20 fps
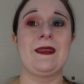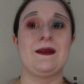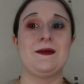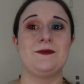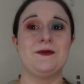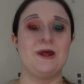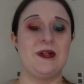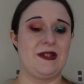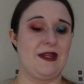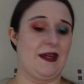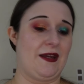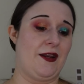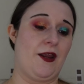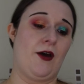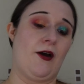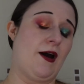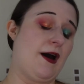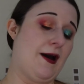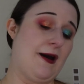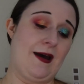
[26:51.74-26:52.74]
But yeah,
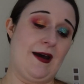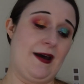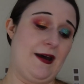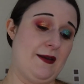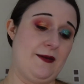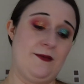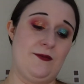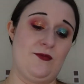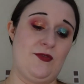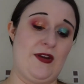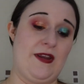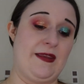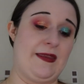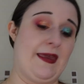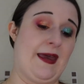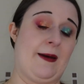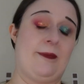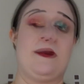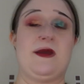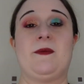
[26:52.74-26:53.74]
no, I am really
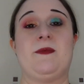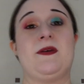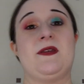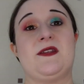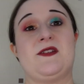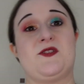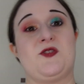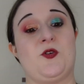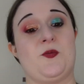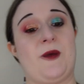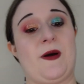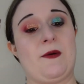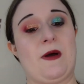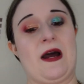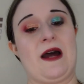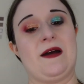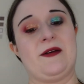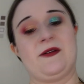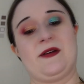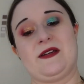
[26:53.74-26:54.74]
happy I picked this up.
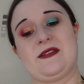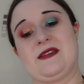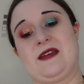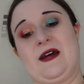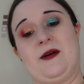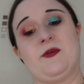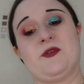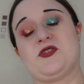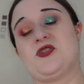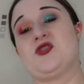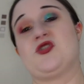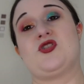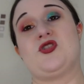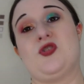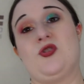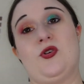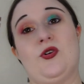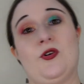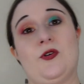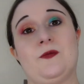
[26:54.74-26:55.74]
I say I wasn't
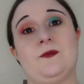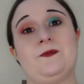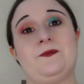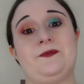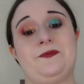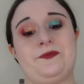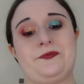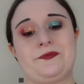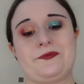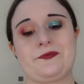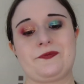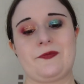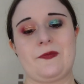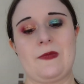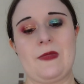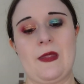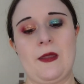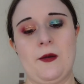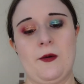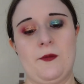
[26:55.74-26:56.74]
sure
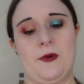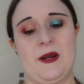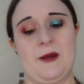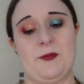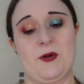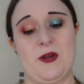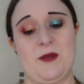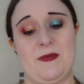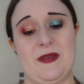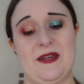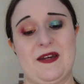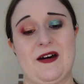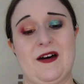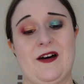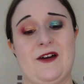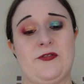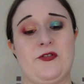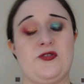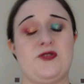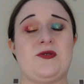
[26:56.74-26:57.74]
when I put it in my cart.
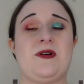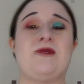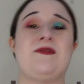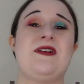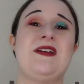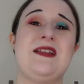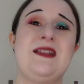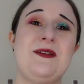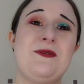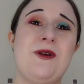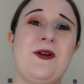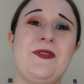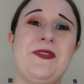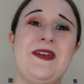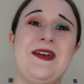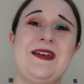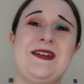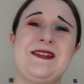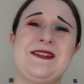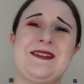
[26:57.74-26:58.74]
I thought, do I really want
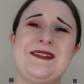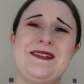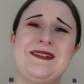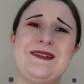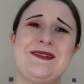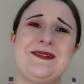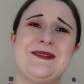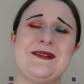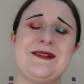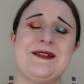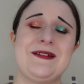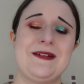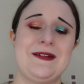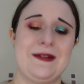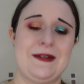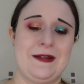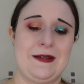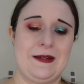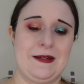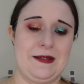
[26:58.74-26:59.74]
this?
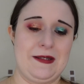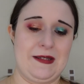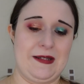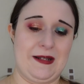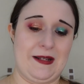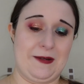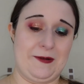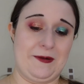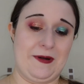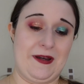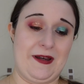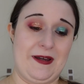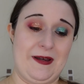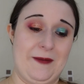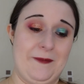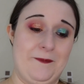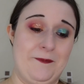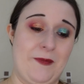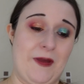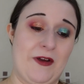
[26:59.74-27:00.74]
You know,
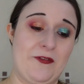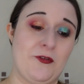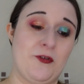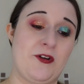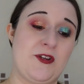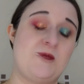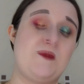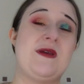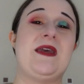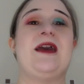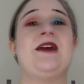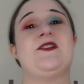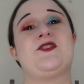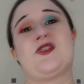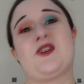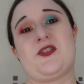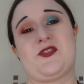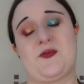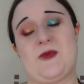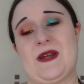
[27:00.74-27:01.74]
but I thought it's BH
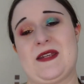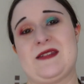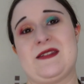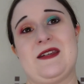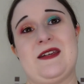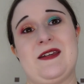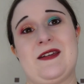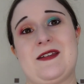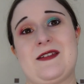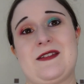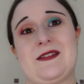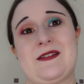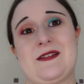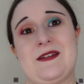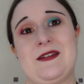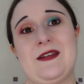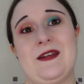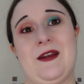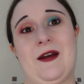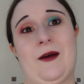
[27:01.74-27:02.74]
Cosmetics.
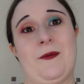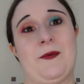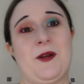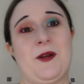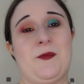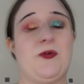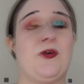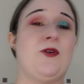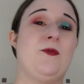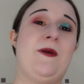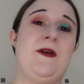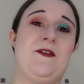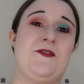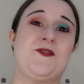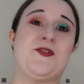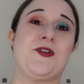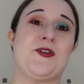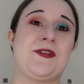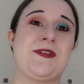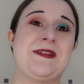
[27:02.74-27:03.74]
You know, I'm put a bit of
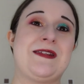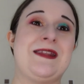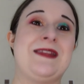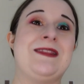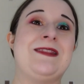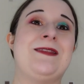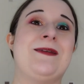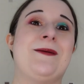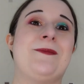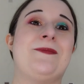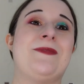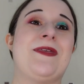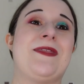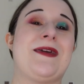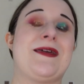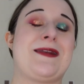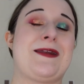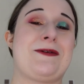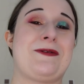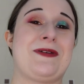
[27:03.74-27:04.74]
trust in them that
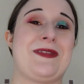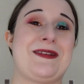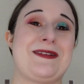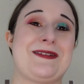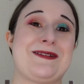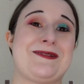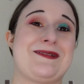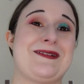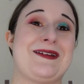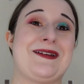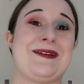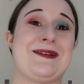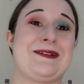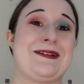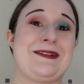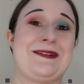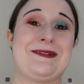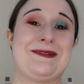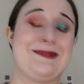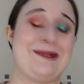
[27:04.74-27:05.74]
they know what they're doing,
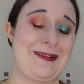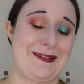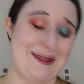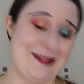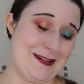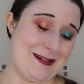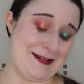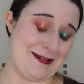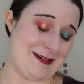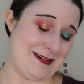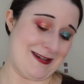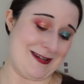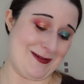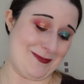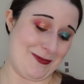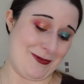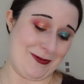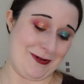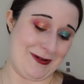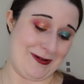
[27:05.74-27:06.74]
and they didn't
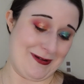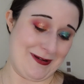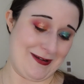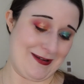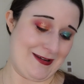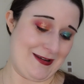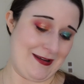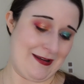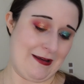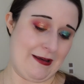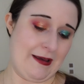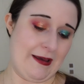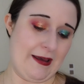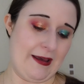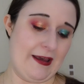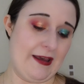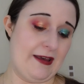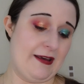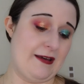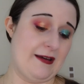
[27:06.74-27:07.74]
disappoint.
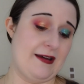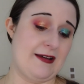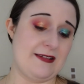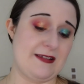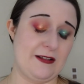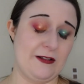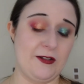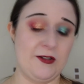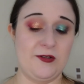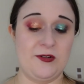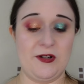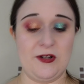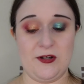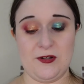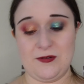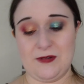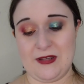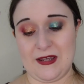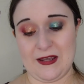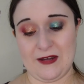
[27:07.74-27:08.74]
As a Lunar New
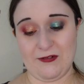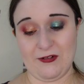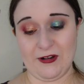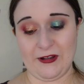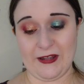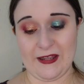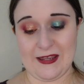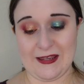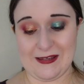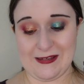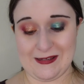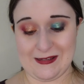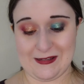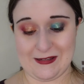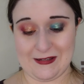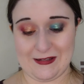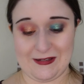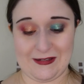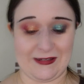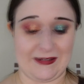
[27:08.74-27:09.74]
Year
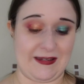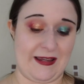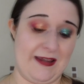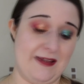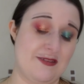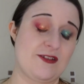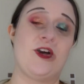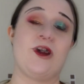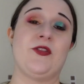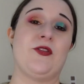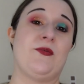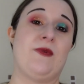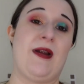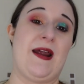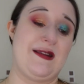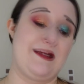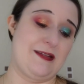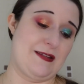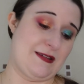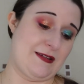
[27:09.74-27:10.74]
release, as I say, it's got the
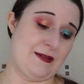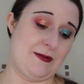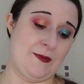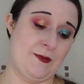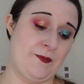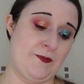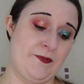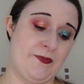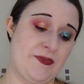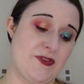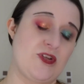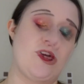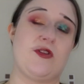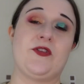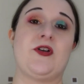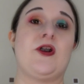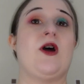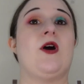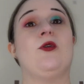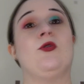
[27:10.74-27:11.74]
reds, it's got
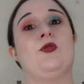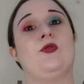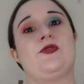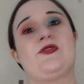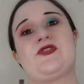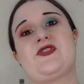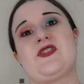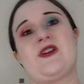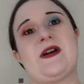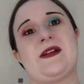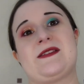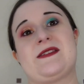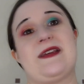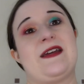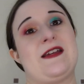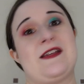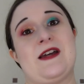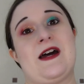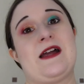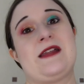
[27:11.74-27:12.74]
the gold, so I'd
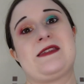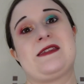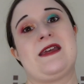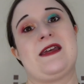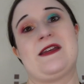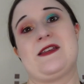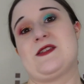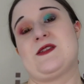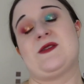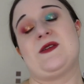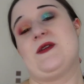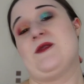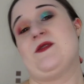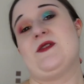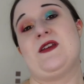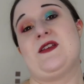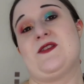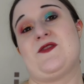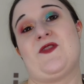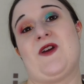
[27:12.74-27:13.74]
say
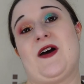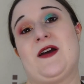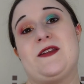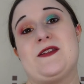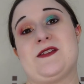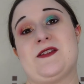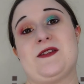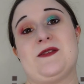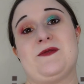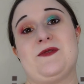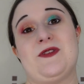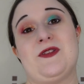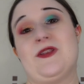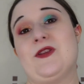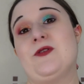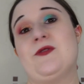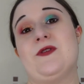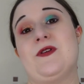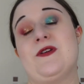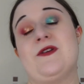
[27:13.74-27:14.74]
it's fine as a
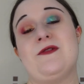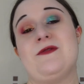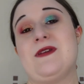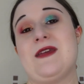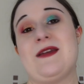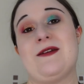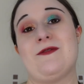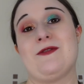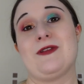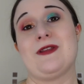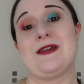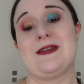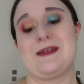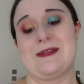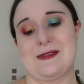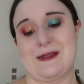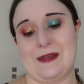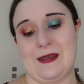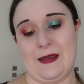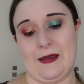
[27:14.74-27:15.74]
Lunar New Year release.